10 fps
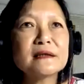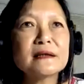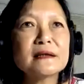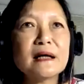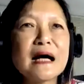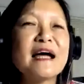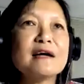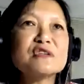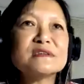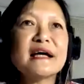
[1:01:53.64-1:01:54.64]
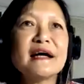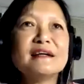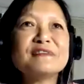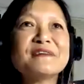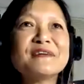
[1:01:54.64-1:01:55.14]
Uh, I have to say, I have
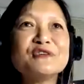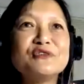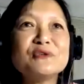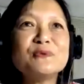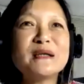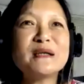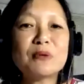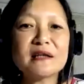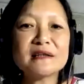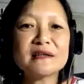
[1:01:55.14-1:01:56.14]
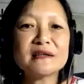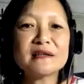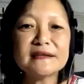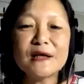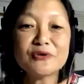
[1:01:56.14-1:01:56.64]
nothing to do with the pricing,
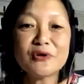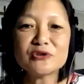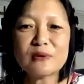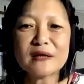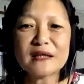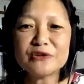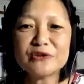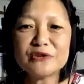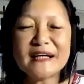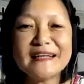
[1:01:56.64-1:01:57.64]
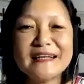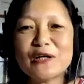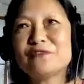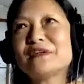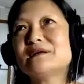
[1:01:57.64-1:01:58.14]
nor do I do any of
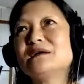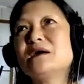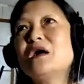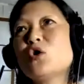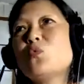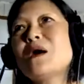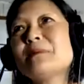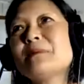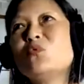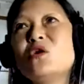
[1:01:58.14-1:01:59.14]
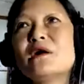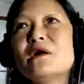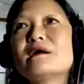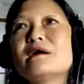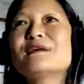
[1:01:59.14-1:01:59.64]
the web work
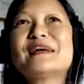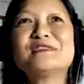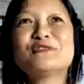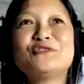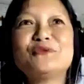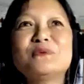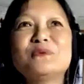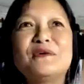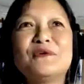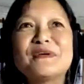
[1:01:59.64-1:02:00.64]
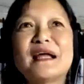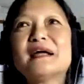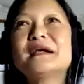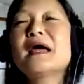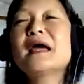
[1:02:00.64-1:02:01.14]
that has to do with all that.
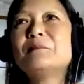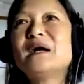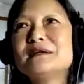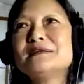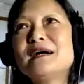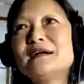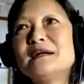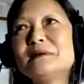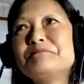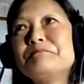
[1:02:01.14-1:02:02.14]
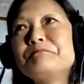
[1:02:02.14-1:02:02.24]
But um,